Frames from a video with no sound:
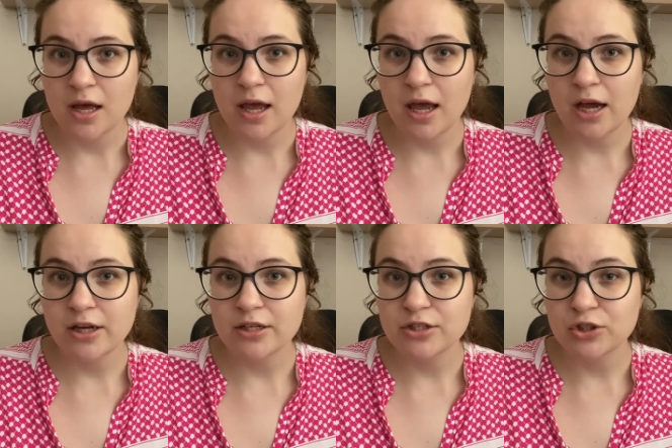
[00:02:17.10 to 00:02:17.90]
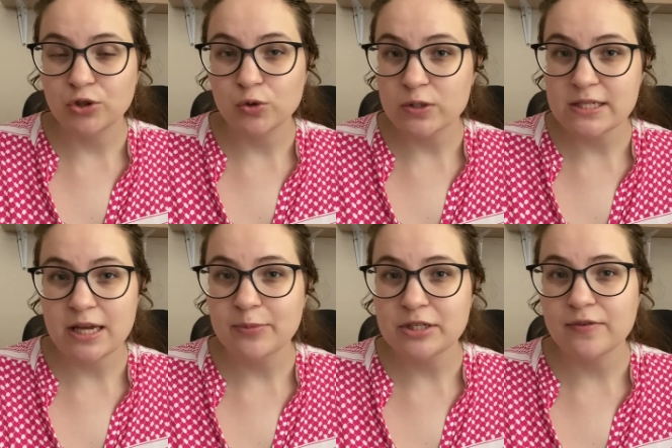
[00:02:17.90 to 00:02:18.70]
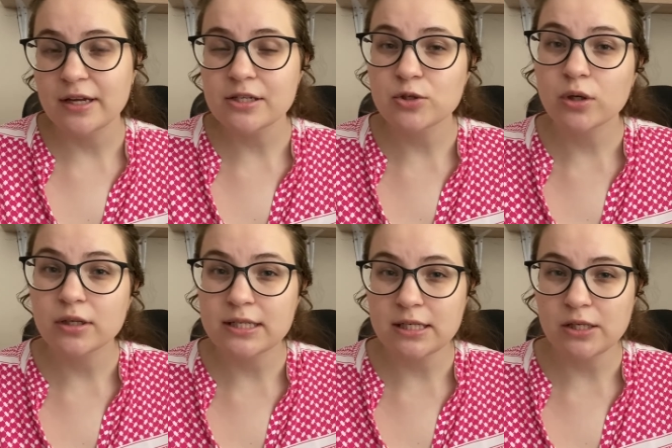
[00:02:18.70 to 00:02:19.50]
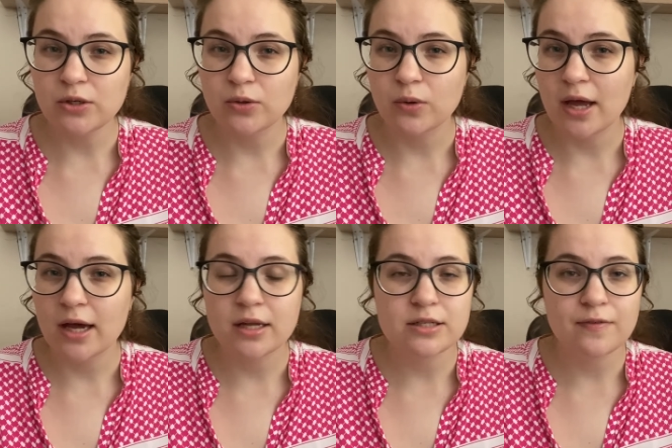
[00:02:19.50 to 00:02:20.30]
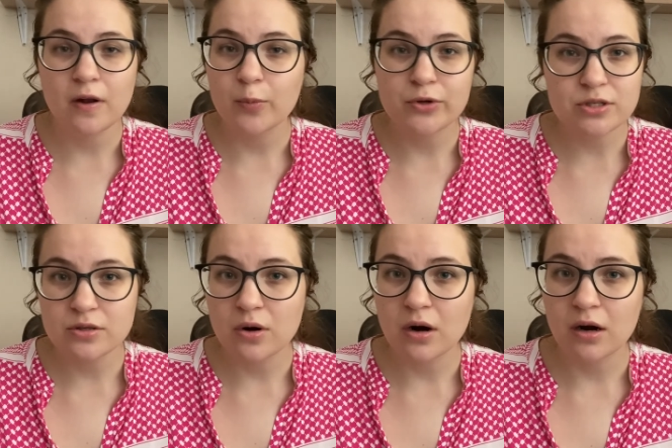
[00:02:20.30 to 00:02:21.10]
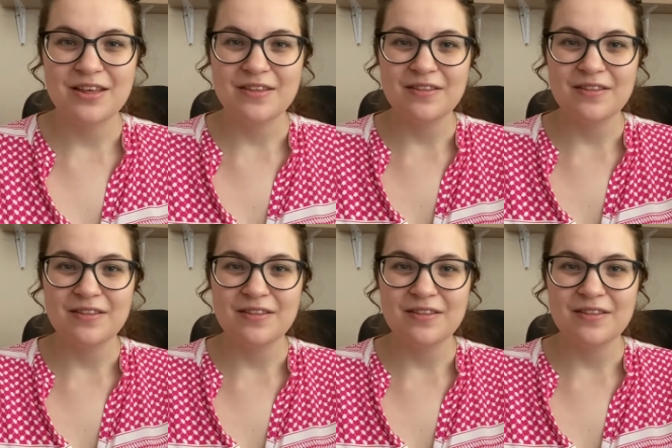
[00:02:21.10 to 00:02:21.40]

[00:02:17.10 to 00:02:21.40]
and you'll stay motivated to continue and develop your store.